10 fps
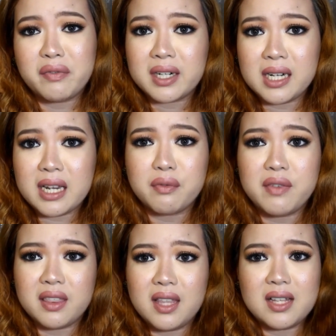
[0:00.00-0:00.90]
perfectly
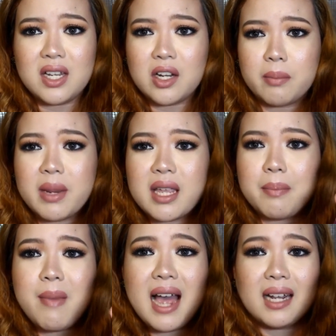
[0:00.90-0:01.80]
fit this in your
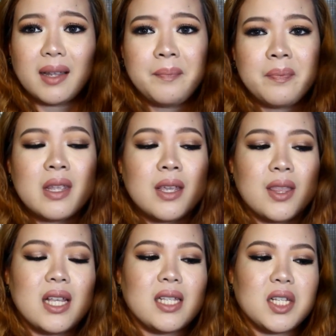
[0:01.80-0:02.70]
makeup bag.
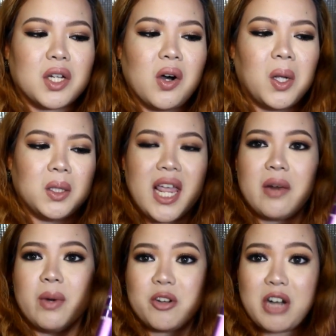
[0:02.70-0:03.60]
This is called
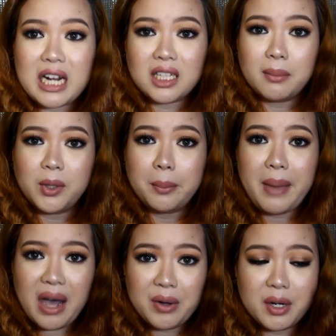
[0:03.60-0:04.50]
a retractable
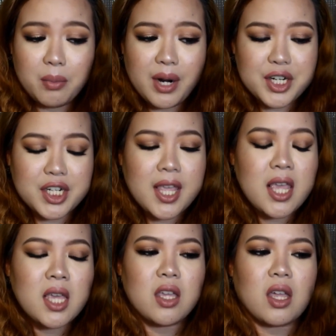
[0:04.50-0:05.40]
powder brush.
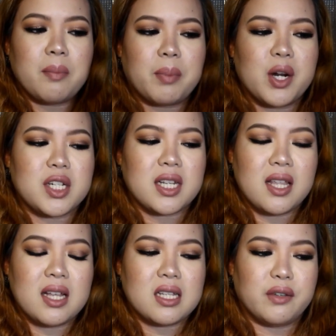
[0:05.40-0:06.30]
You can
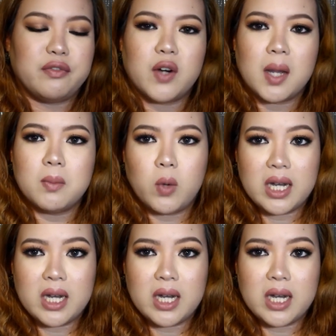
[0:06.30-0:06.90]
purchase this from